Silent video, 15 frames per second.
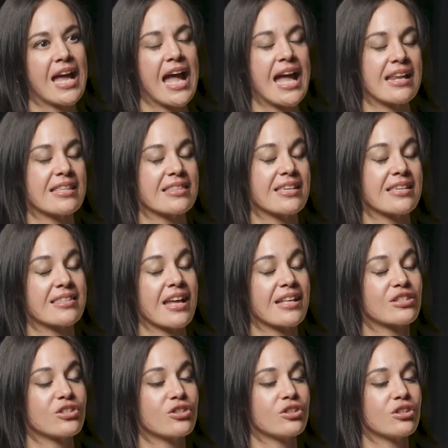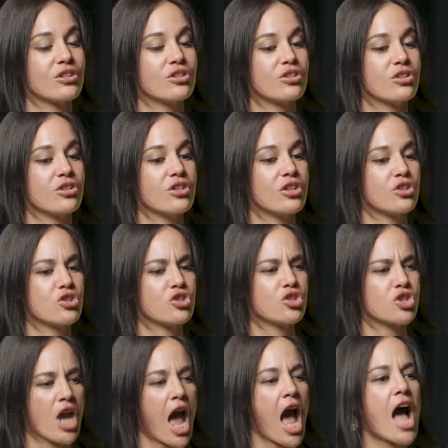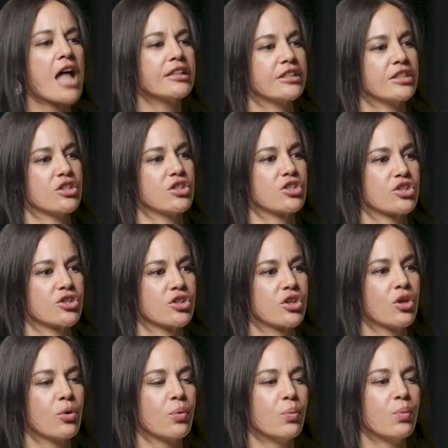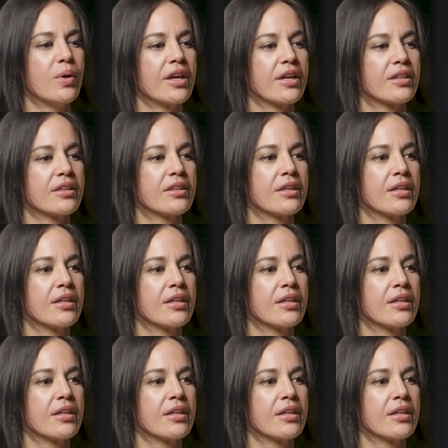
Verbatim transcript: And I think that's the challenge with